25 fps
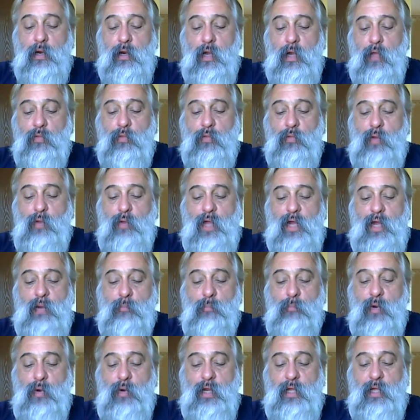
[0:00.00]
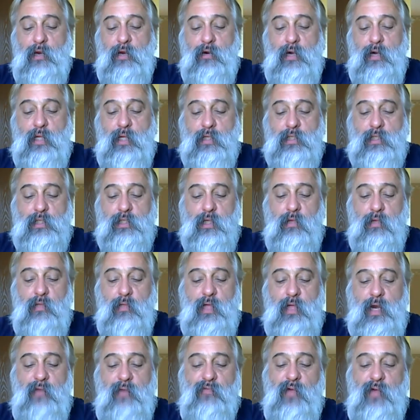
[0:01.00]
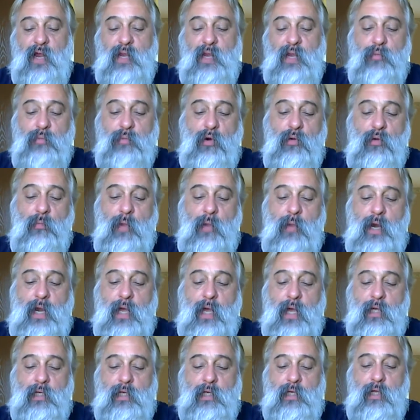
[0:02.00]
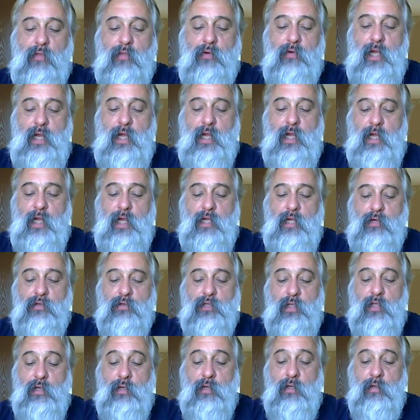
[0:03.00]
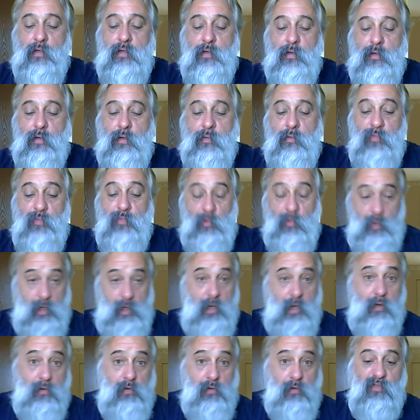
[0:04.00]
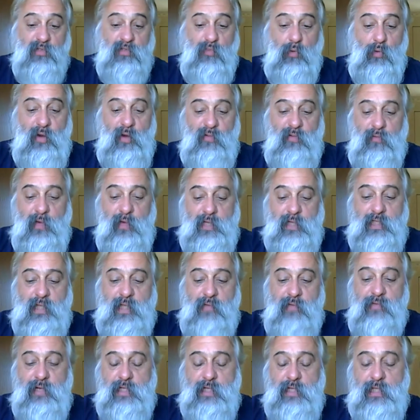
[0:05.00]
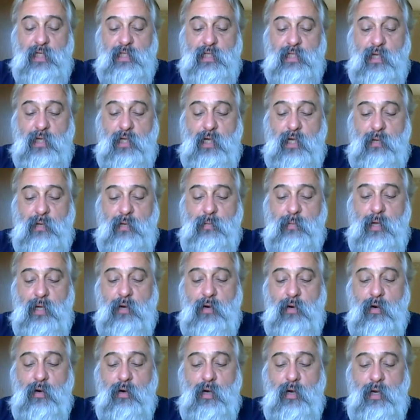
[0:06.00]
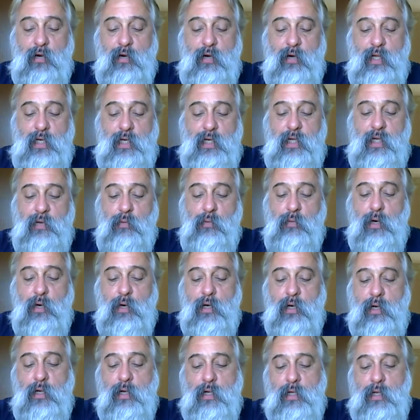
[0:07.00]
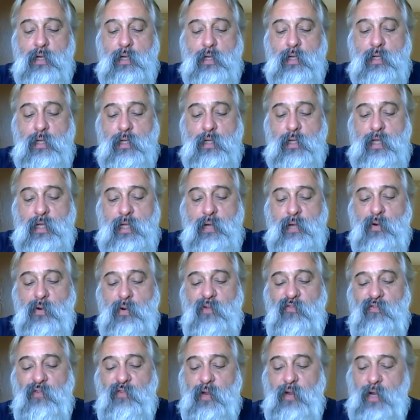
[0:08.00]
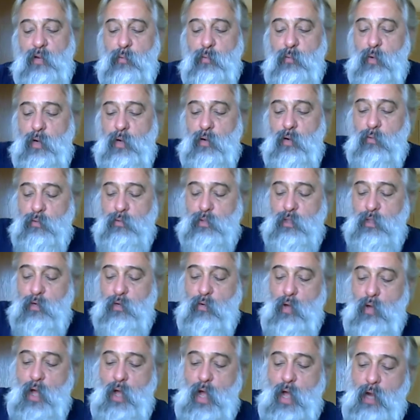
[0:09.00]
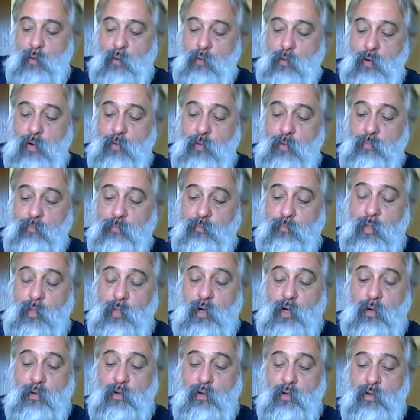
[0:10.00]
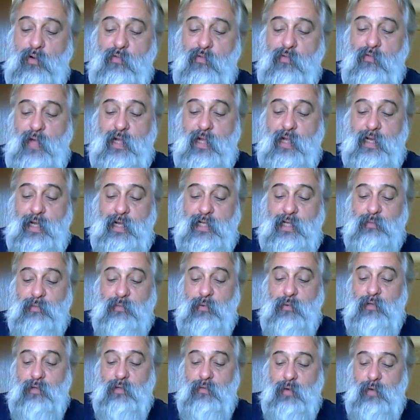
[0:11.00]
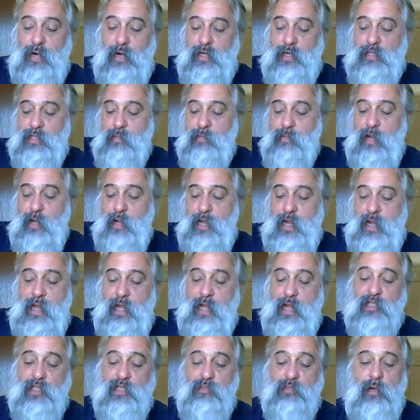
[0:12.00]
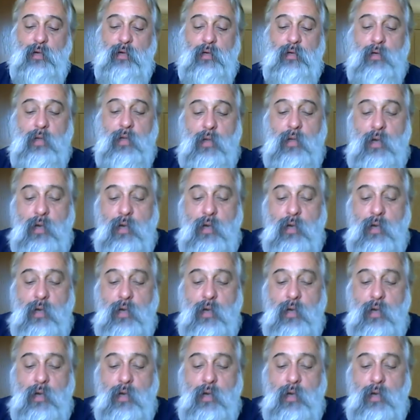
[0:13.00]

I'll throw that up on the internet and sell that. I finally broke mine out the other day, and I used it to reload those 4570s I was talking about earlier. And it did work. It worked fairly well. It was a little awkward, you know, due to the fact I got some arthritis in my hands, but